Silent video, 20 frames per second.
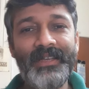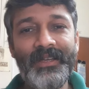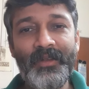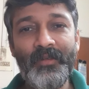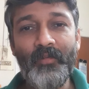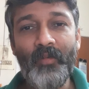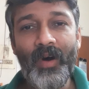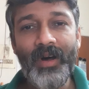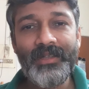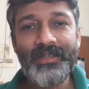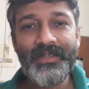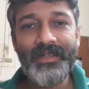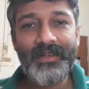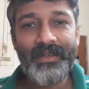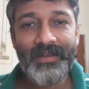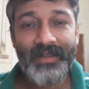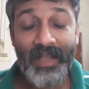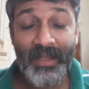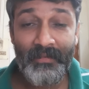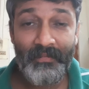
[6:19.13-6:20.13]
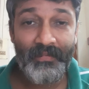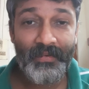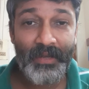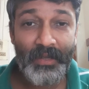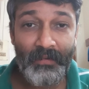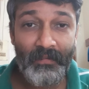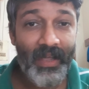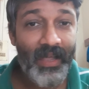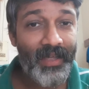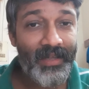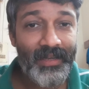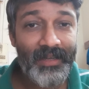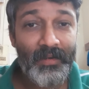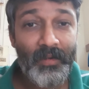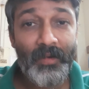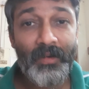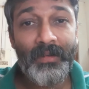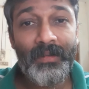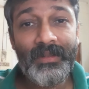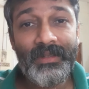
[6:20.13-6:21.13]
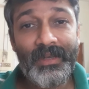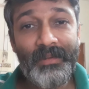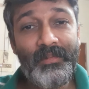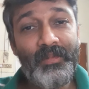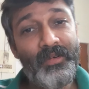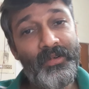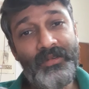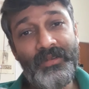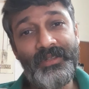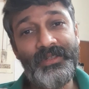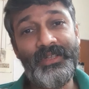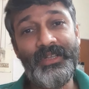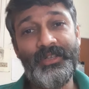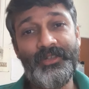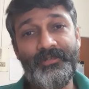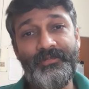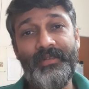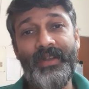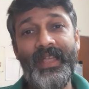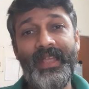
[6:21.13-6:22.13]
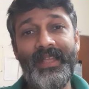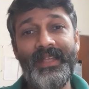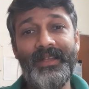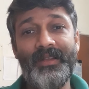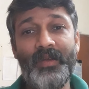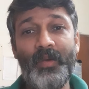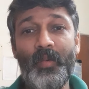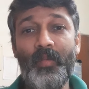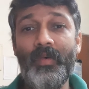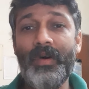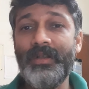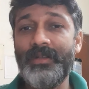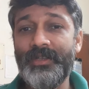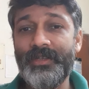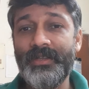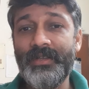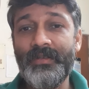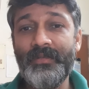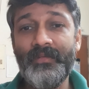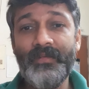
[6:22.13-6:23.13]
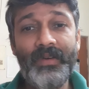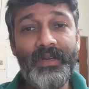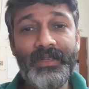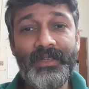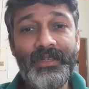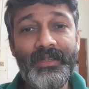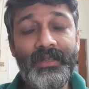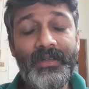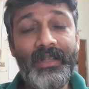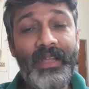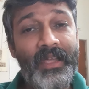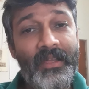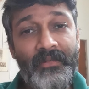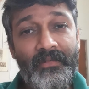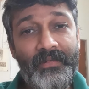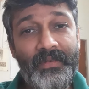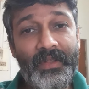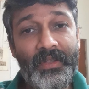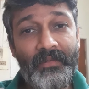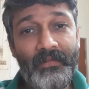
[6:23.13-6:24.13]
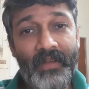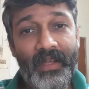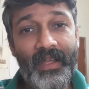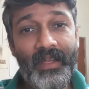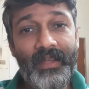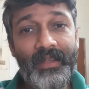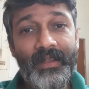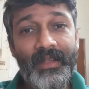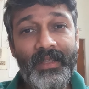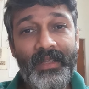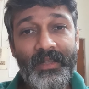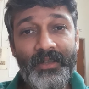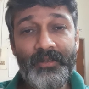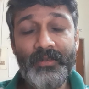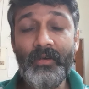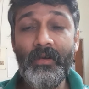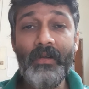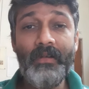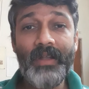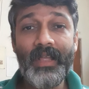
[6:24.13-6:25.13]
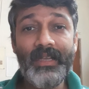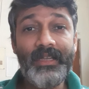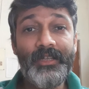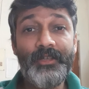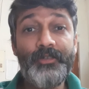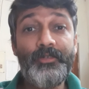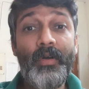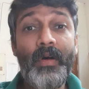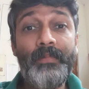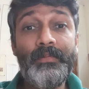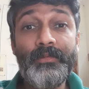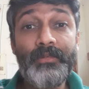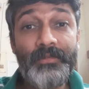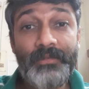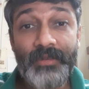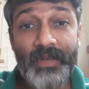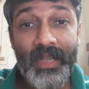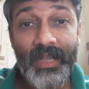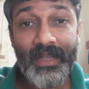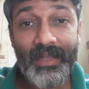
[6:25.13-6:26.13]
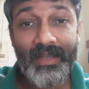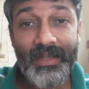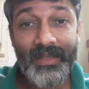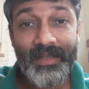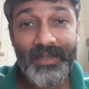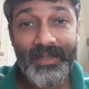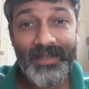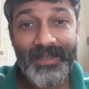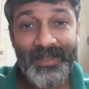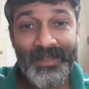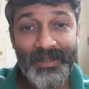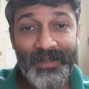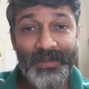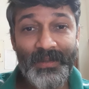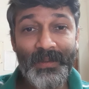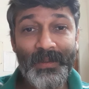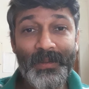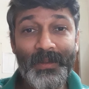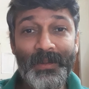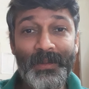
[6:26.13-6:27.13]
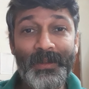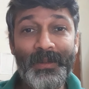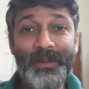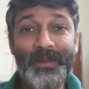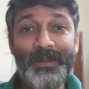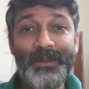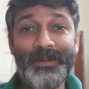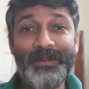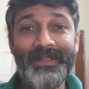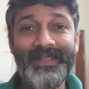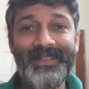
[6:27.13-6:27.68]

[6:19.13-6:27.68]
water everywhere, and all the boats did shrink. Water everywhere, nor any drop to drink. So